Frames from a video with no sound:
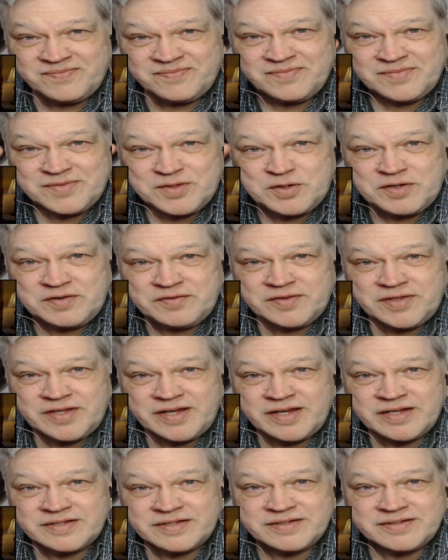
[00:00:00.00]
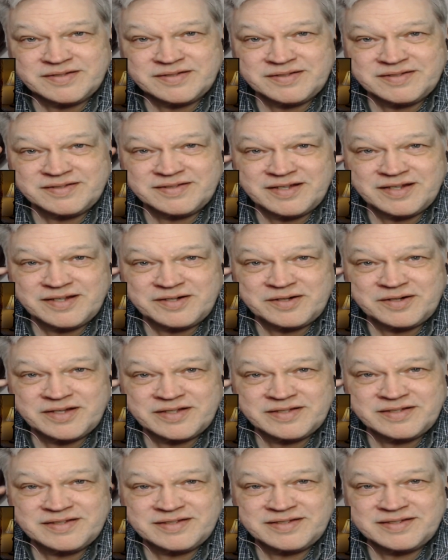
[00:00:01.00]
Two different things. The
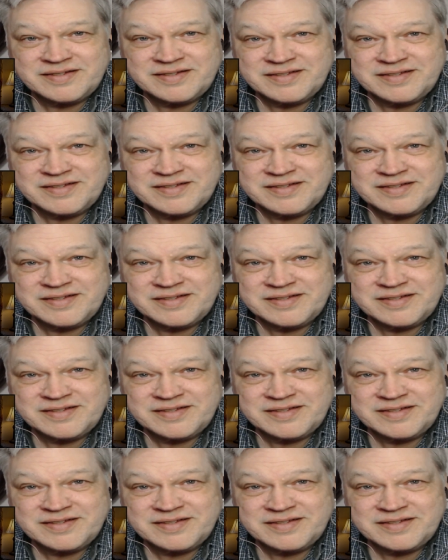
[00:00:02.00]
lyrics.